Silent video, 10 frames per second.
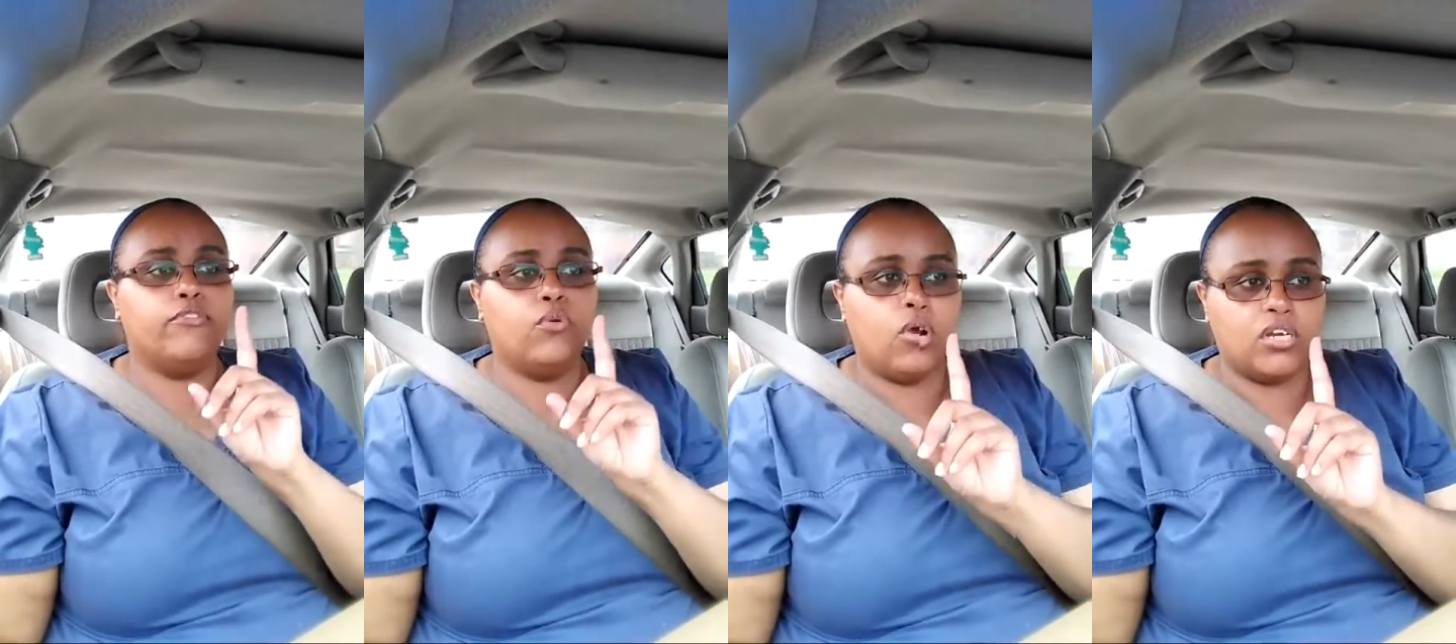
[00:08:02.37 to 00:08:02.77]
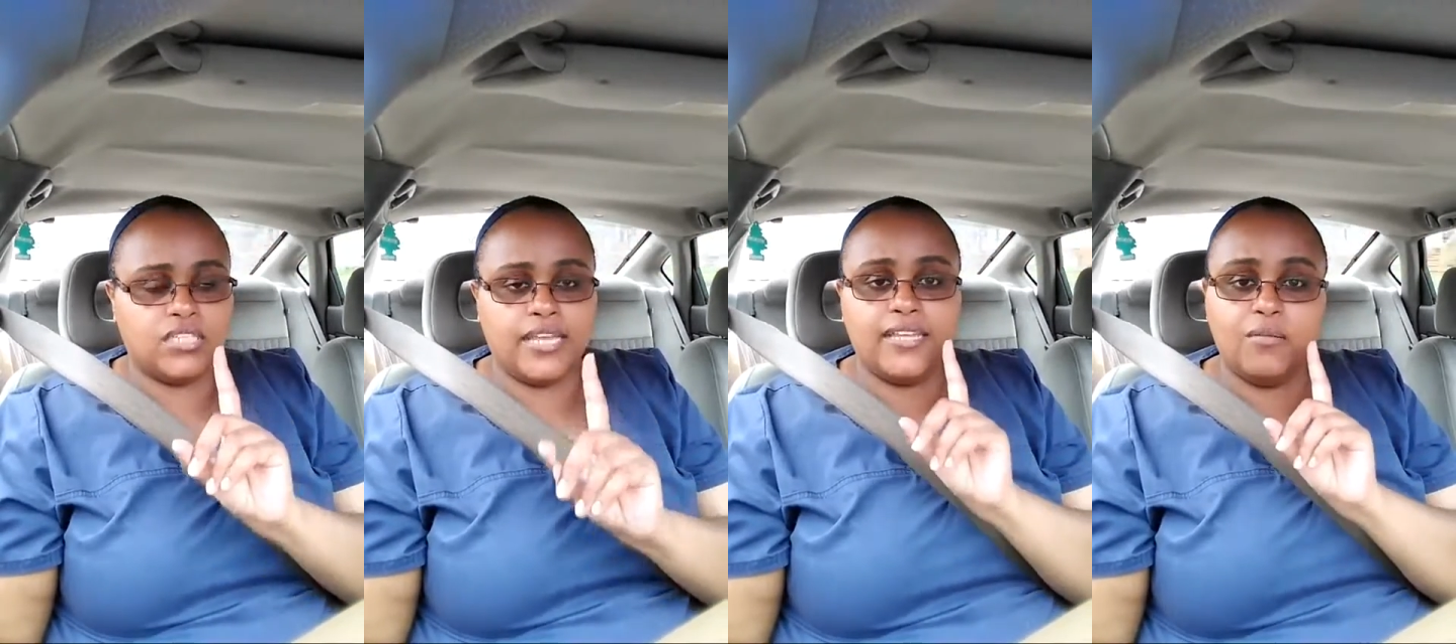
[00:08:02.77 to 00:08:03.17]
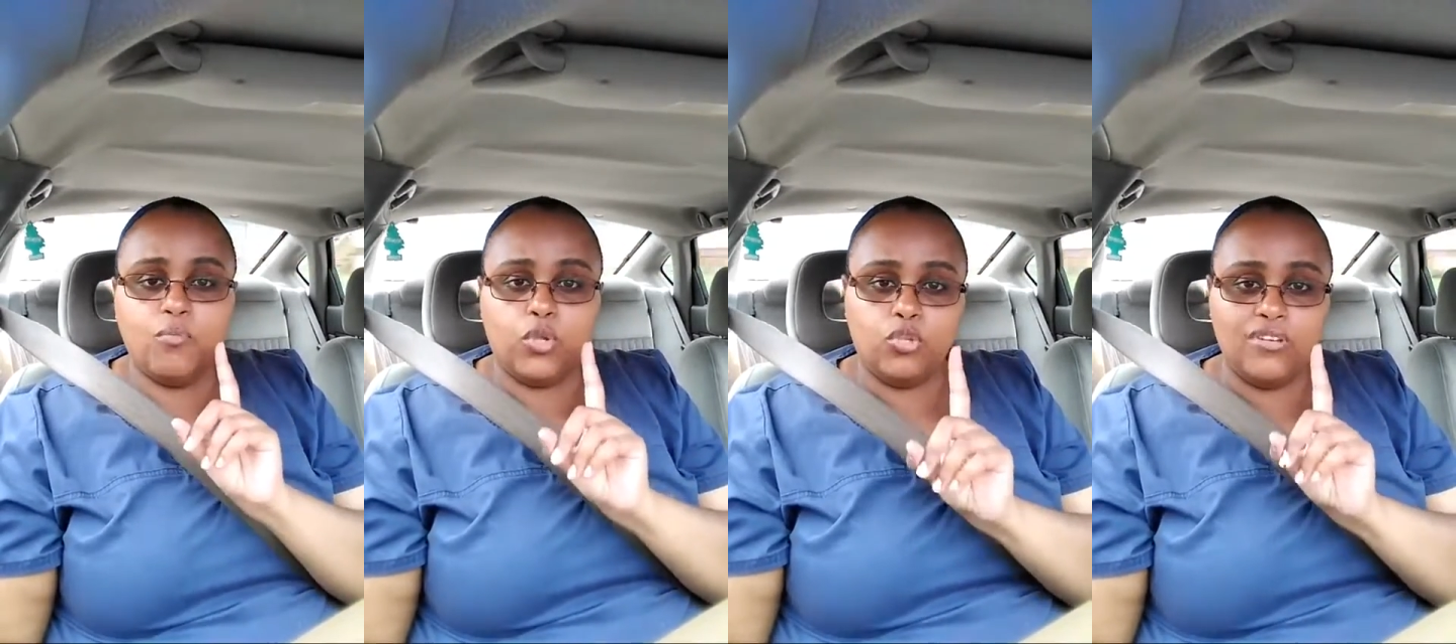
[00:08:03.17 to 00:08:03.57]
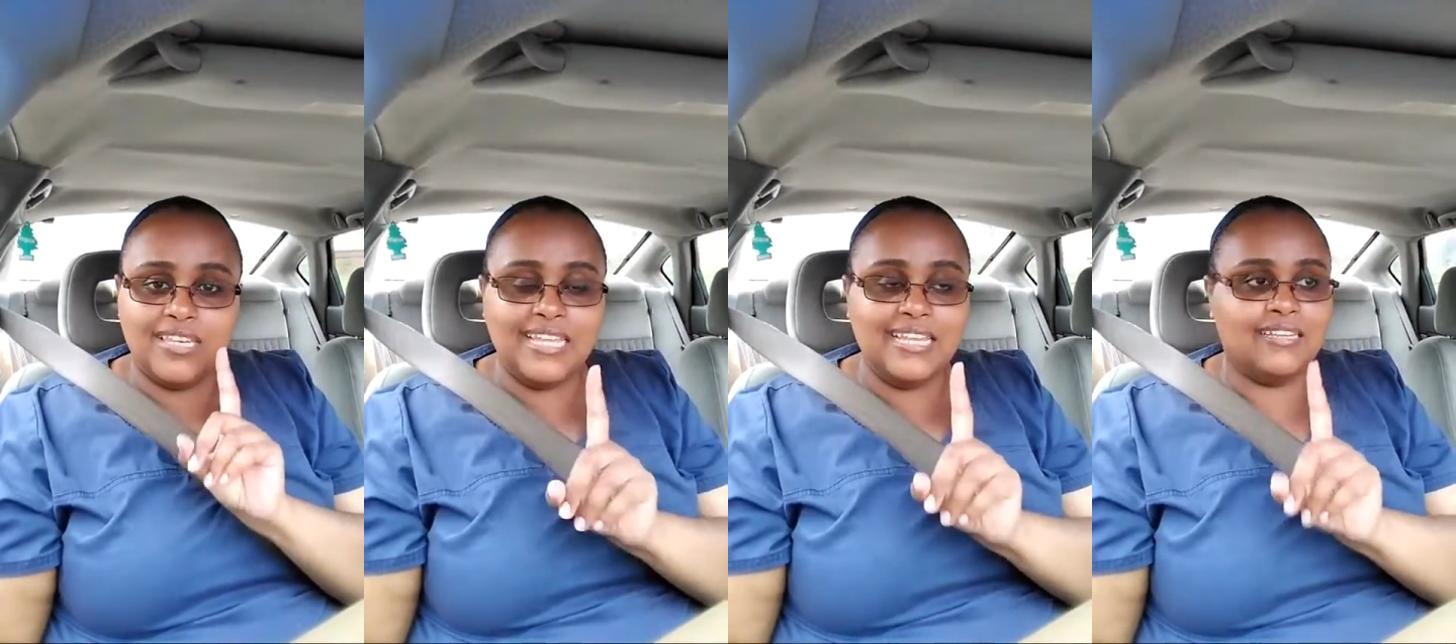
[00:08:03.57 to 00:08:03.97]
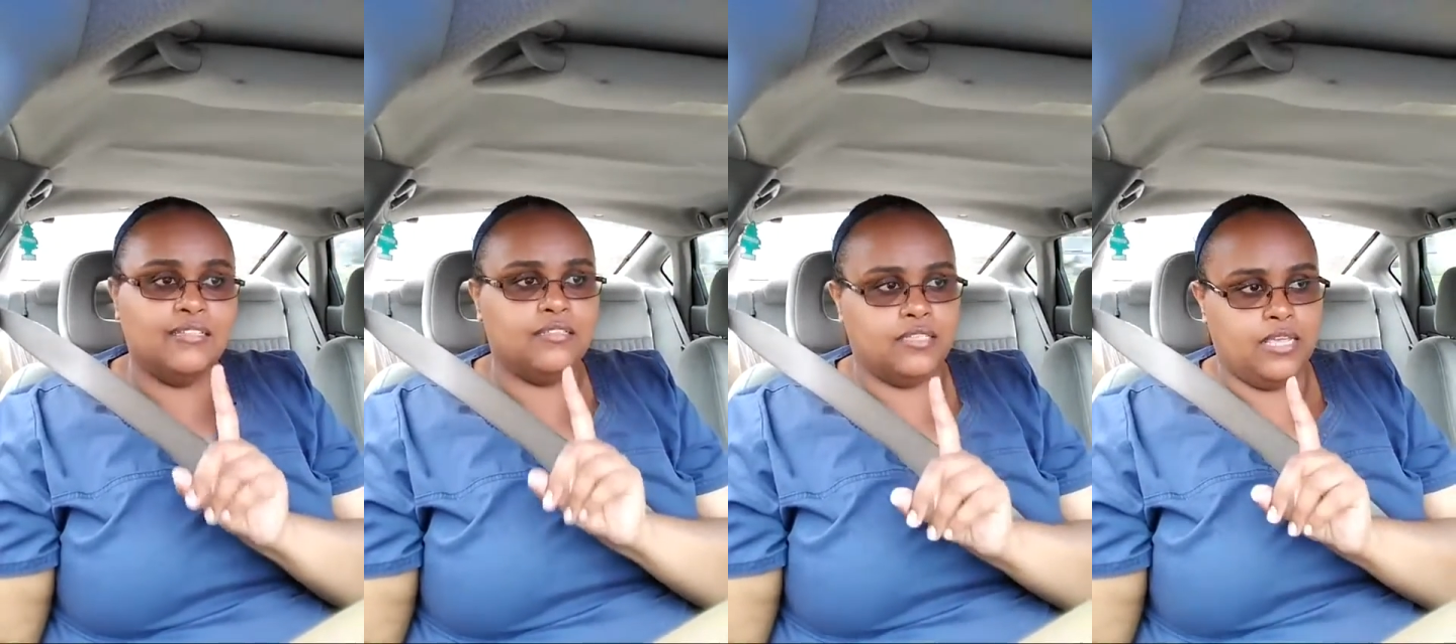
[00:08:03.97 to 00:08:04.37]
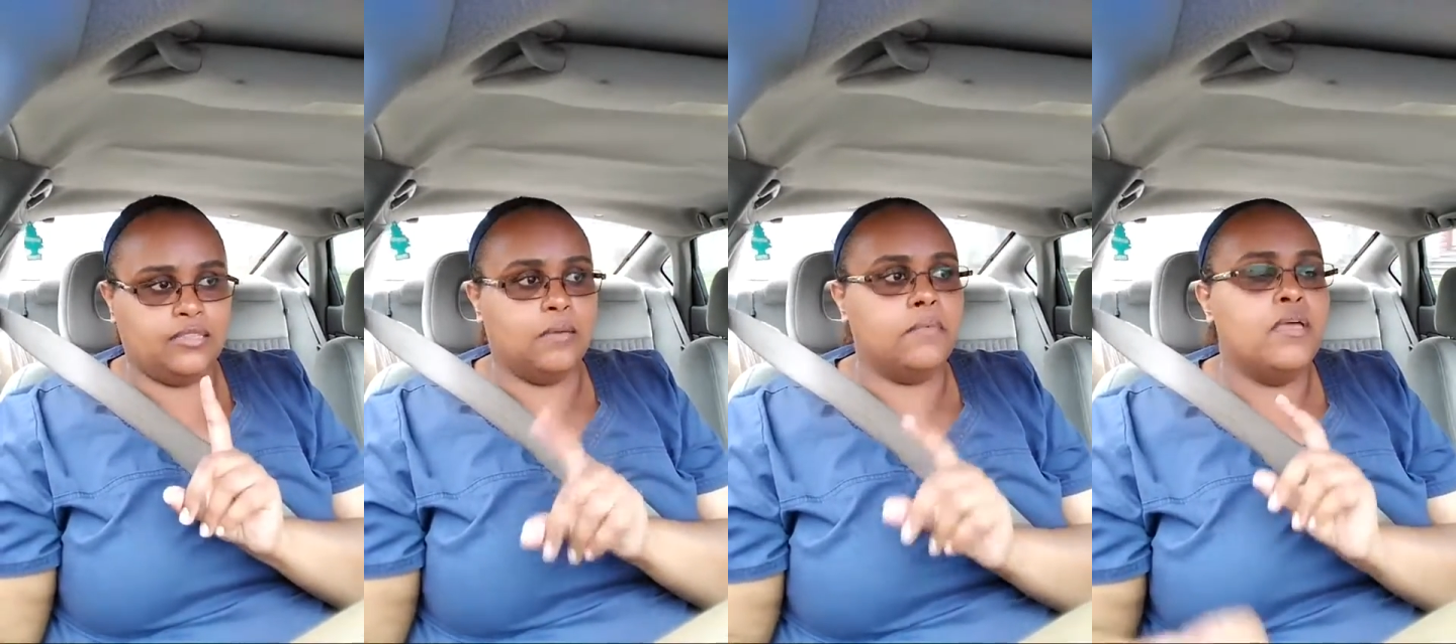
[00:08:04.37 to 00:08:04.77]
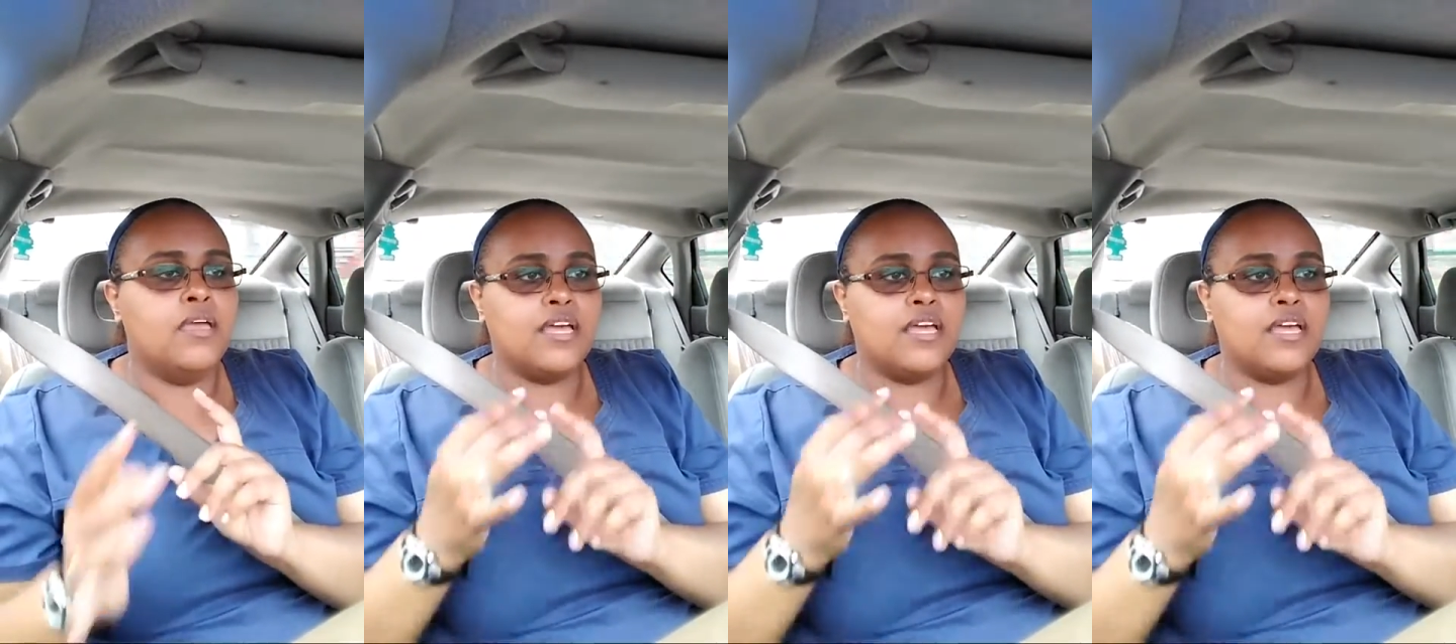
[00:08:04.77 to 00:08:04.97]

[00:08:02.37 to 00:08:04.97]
you are taking them when you need to take them,